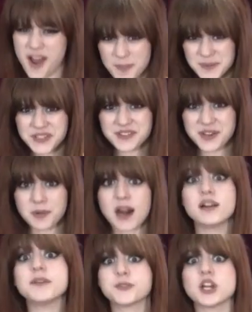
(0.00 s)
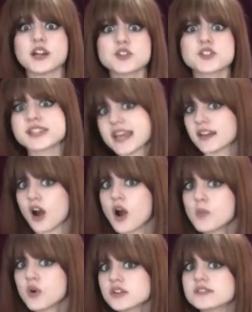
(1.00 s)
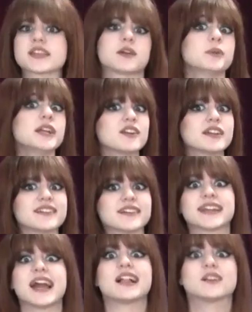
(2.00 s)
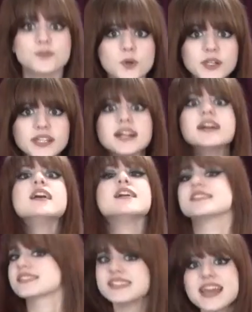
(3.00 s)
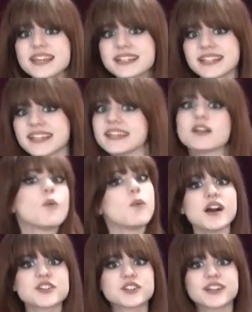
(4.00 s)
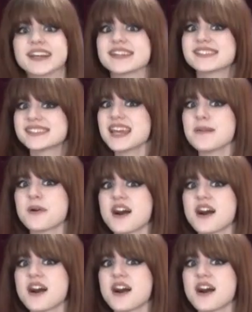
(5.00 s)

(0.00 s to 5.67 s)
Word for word: I hope you're doing well. If you're under stay-at-home orders like we are here in California, stay clean, wash your hands, stay